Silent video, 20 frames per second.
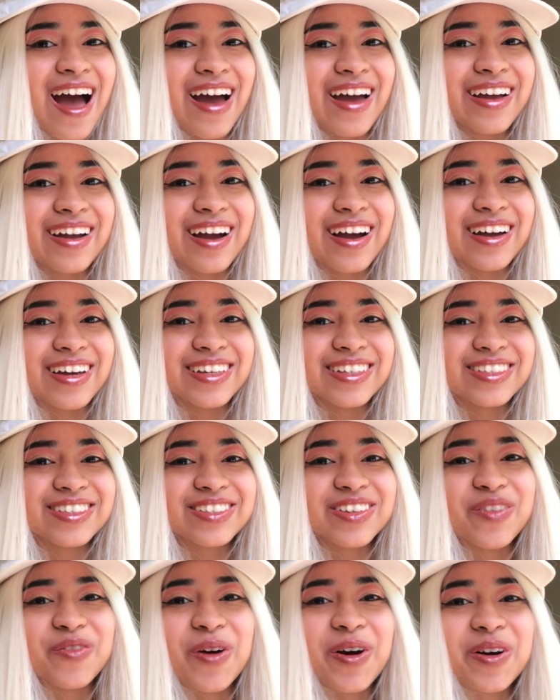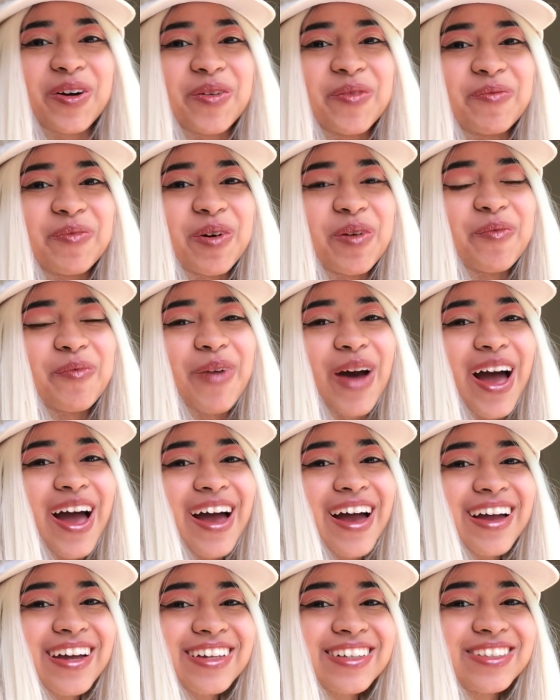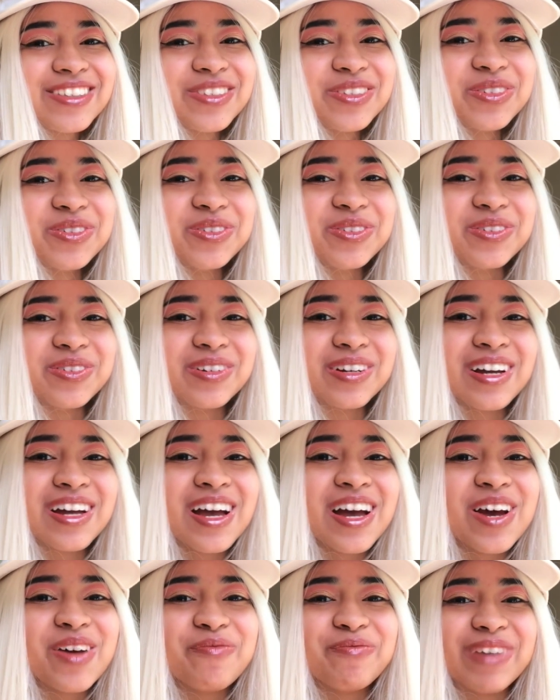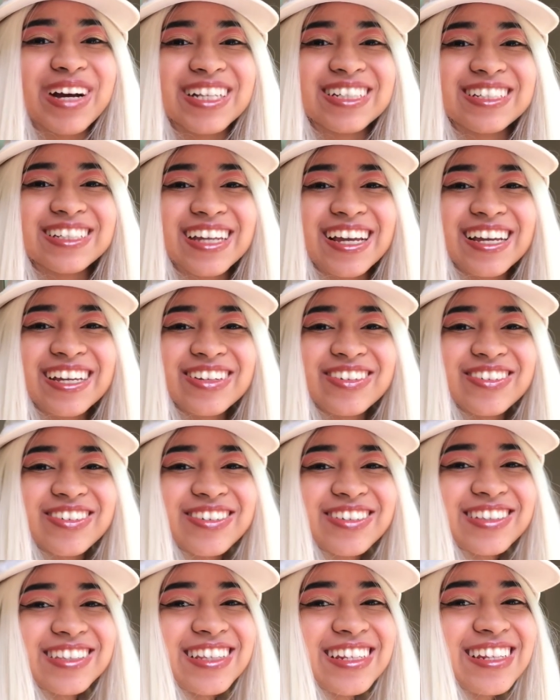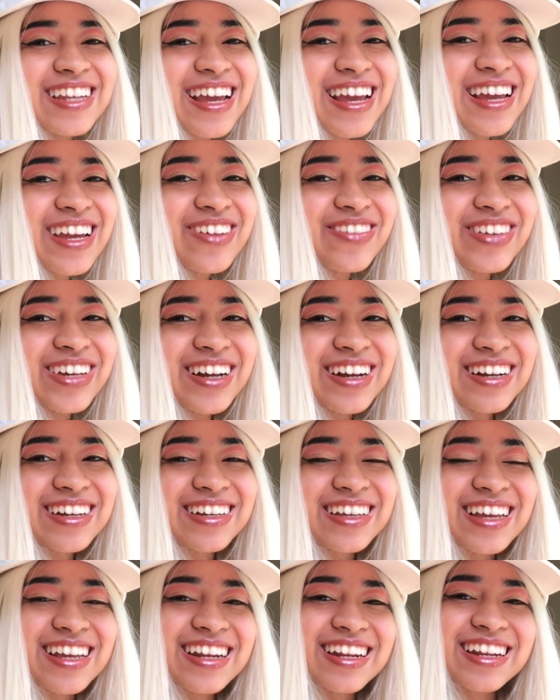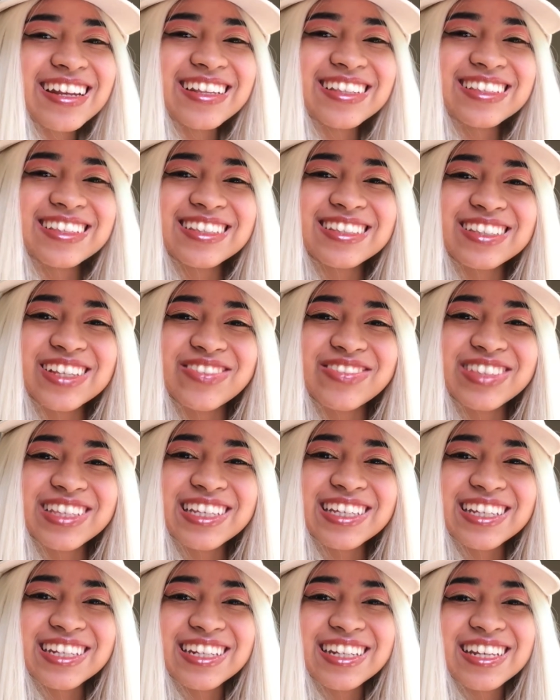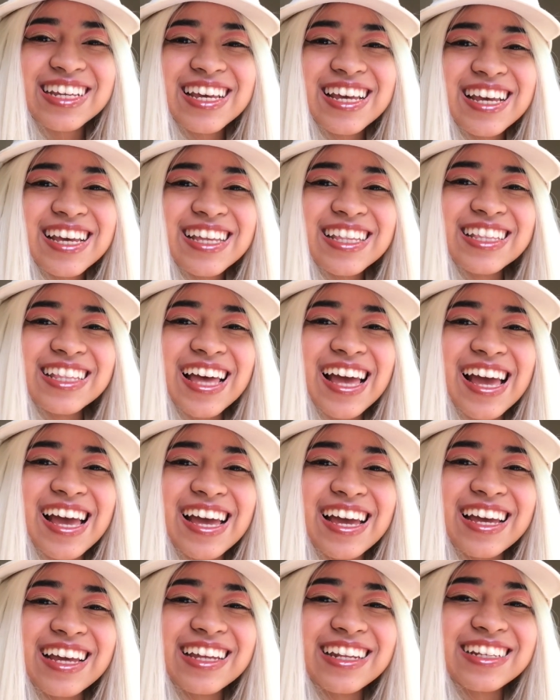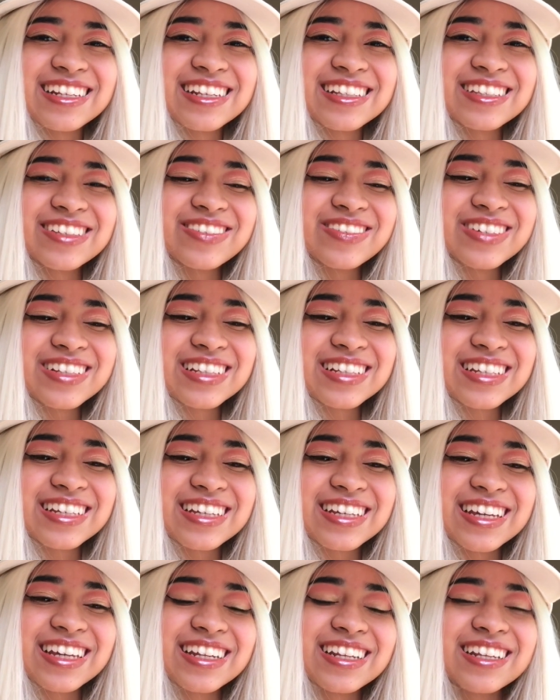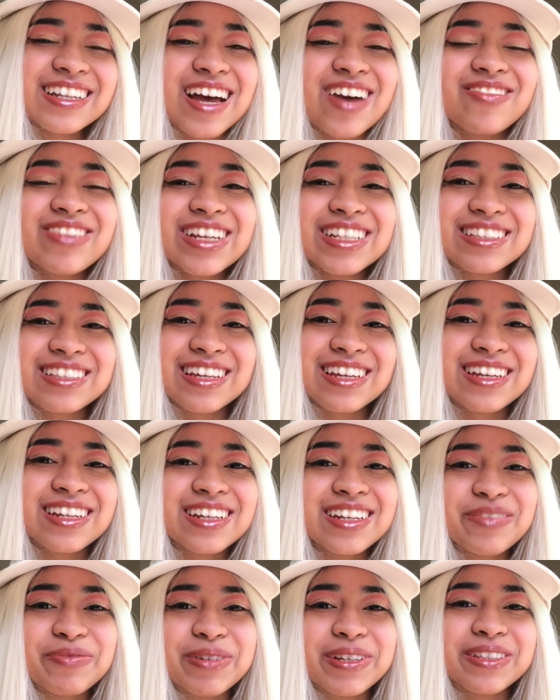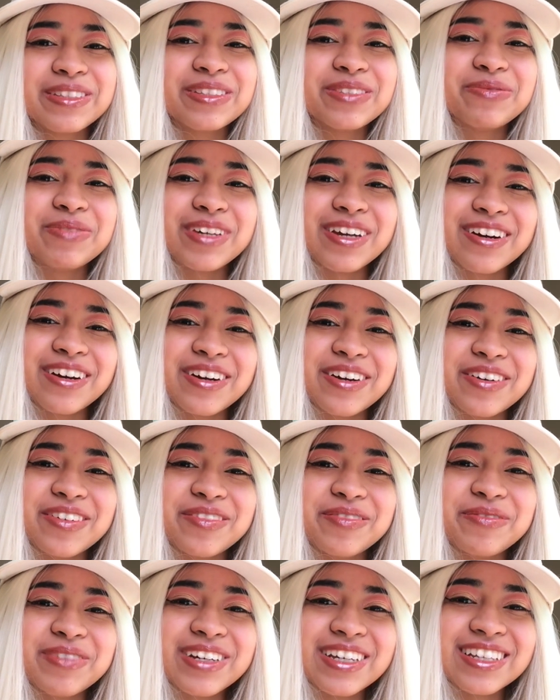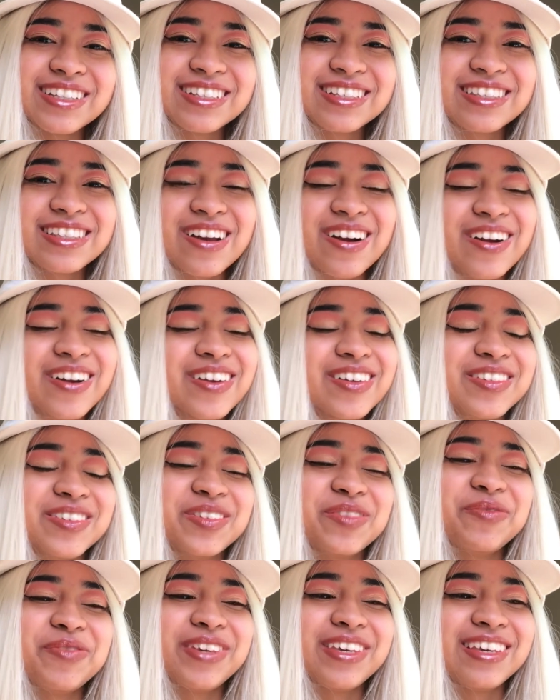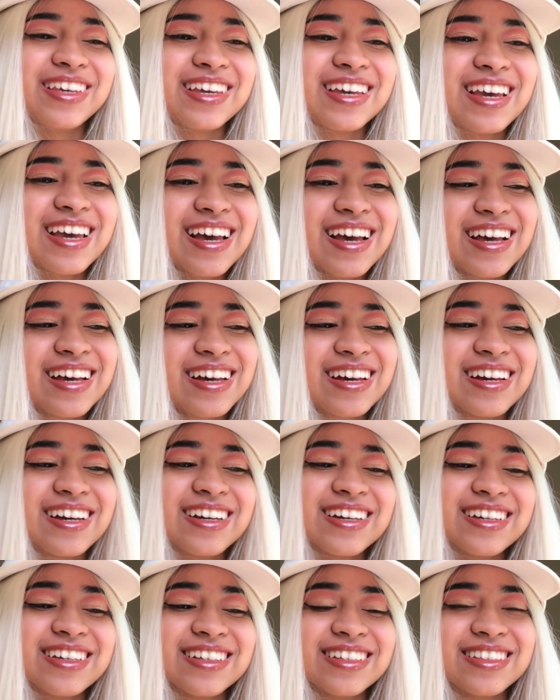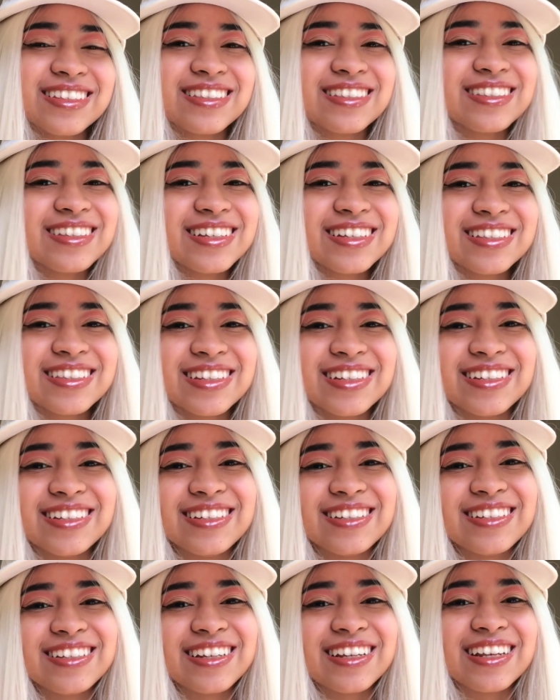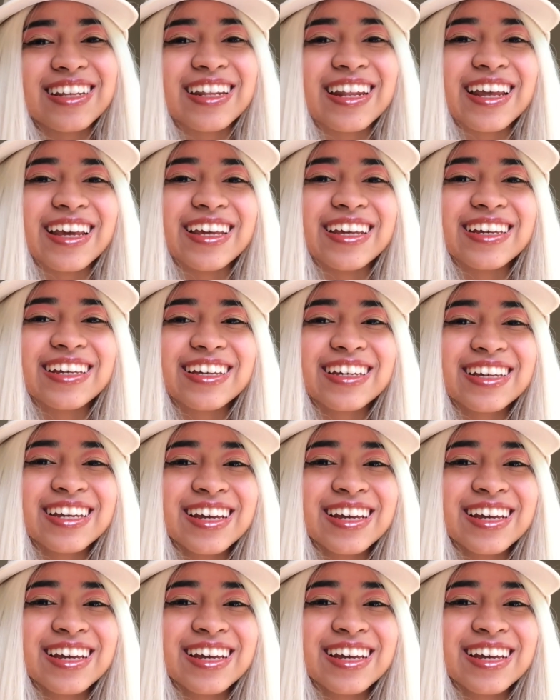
Hi guys, welcome back to my channel. Today we are getting into something that doesn't really, I'm not saying it pisses me off, but it just irks me because niggas ain't shit. Like